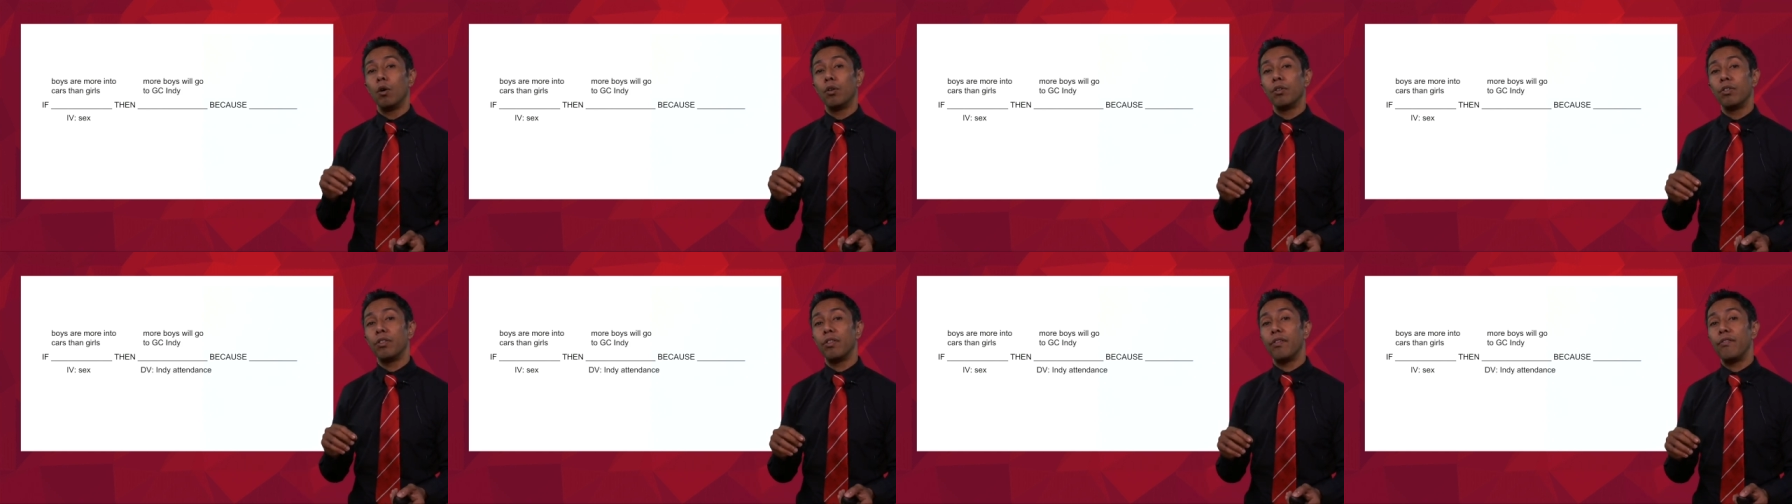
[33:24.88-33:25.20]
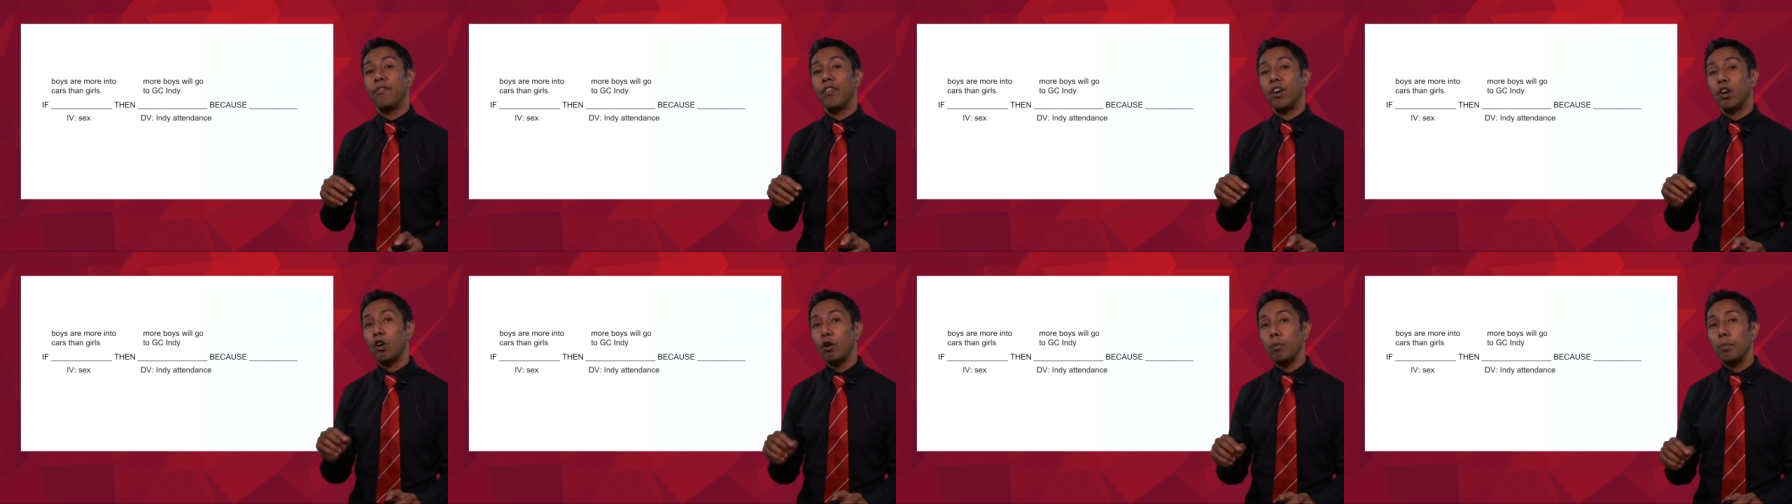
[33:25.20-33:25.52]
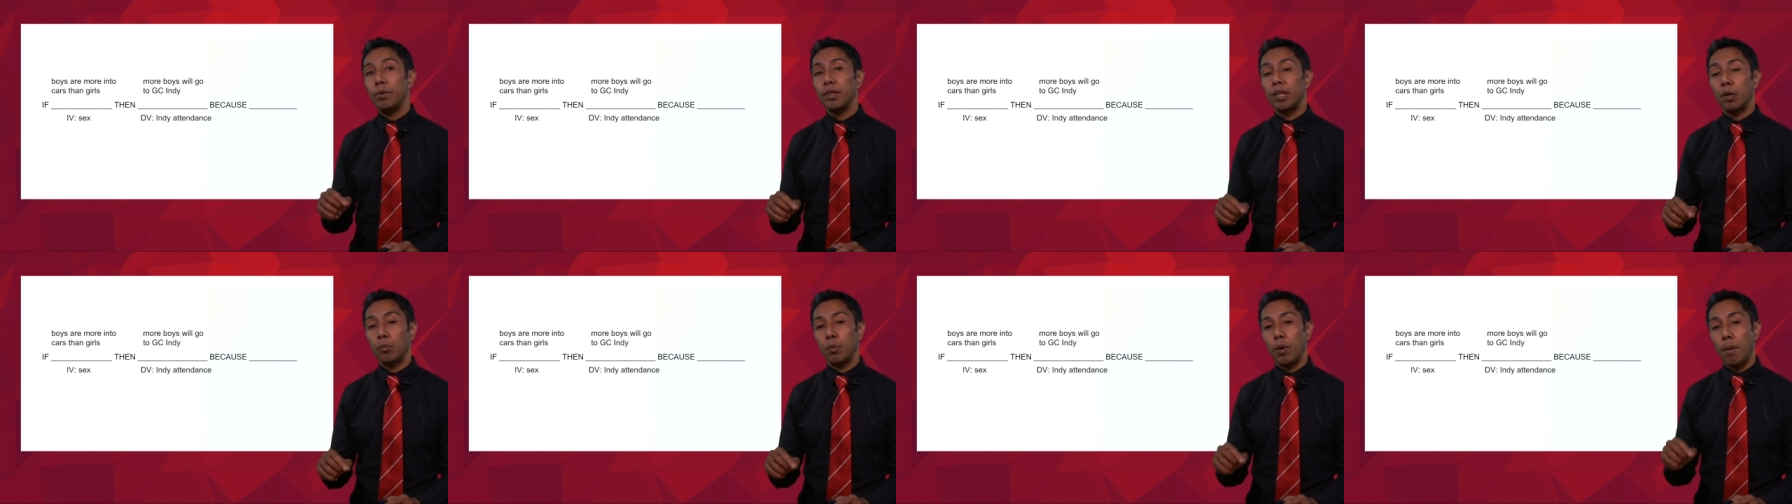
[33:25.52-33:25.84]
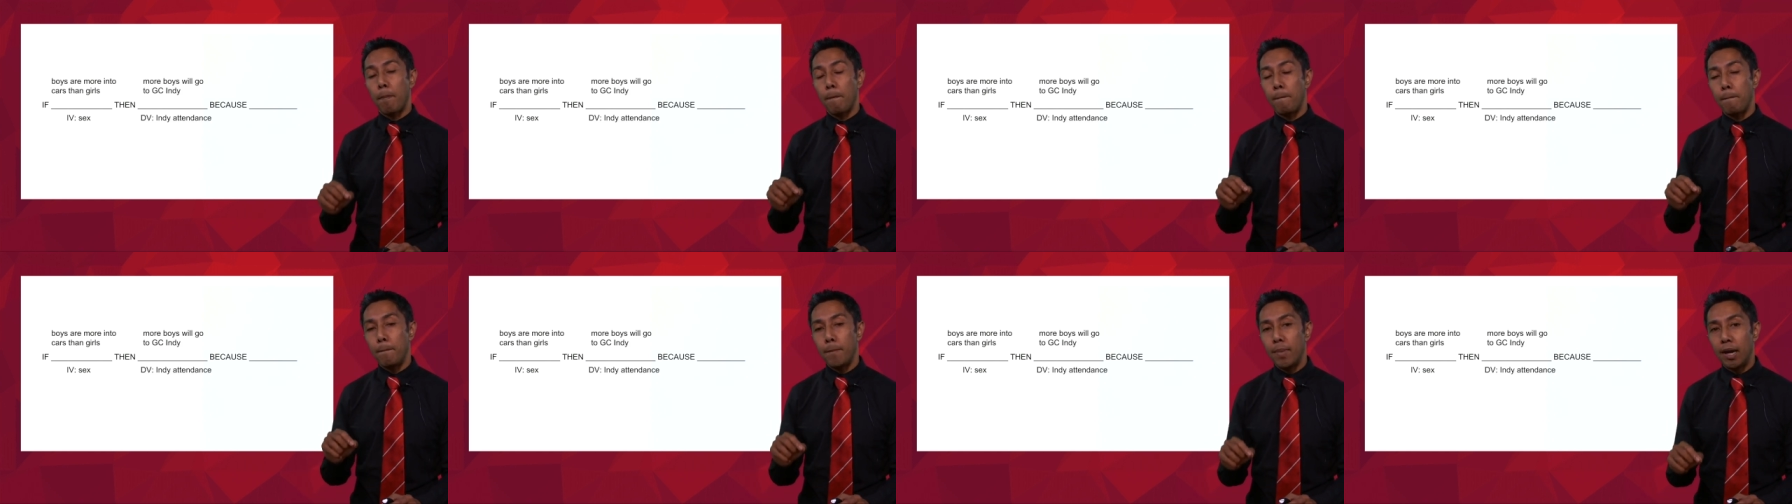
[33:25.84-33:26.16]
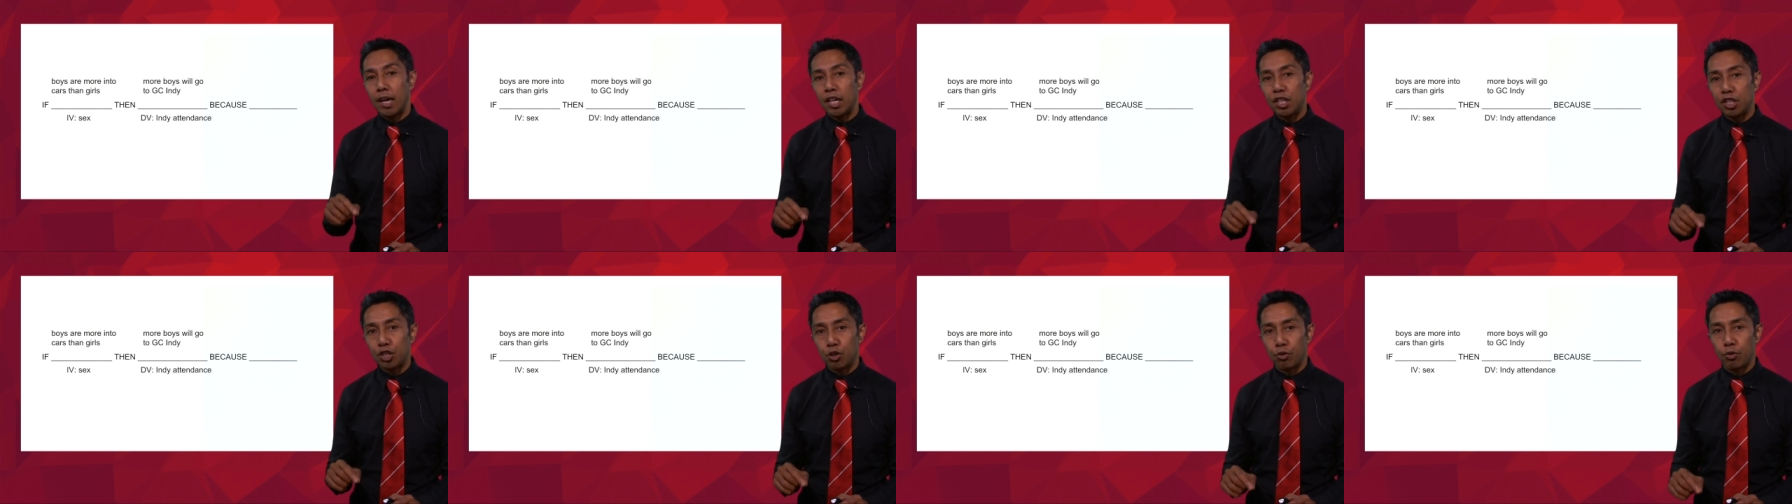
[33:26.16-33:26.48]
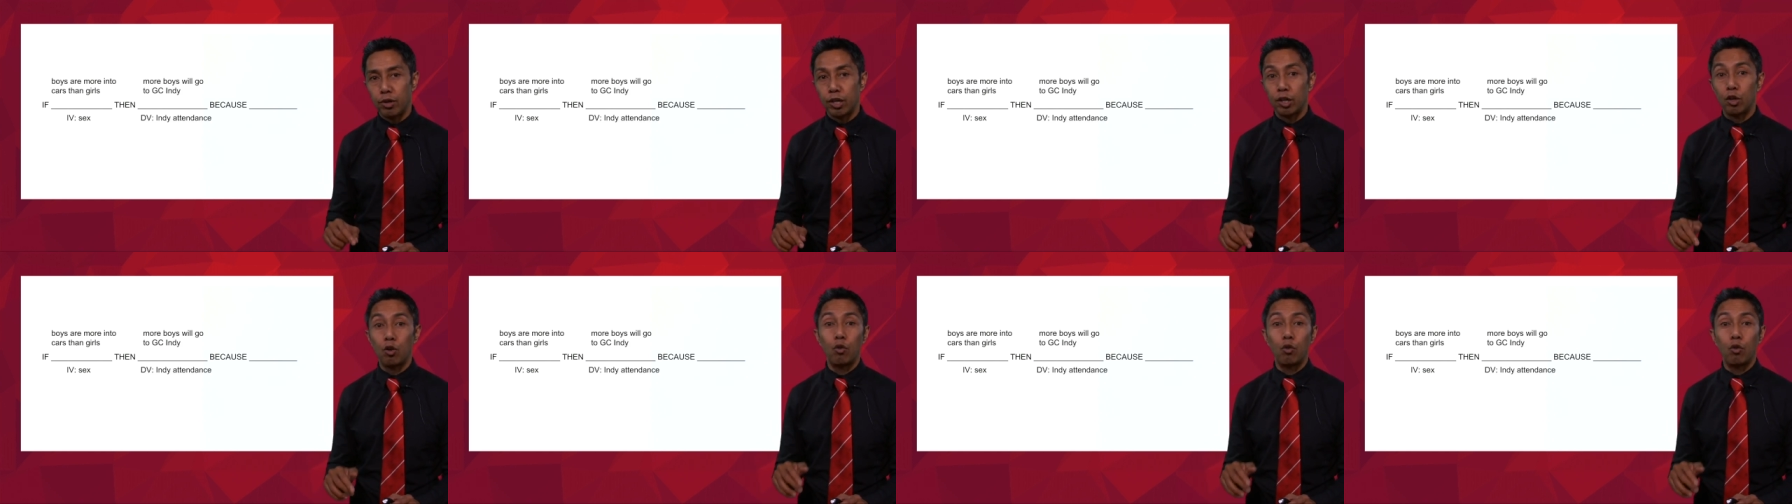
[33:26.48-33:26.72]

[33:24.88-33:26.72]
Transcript: The variable that we're measuring,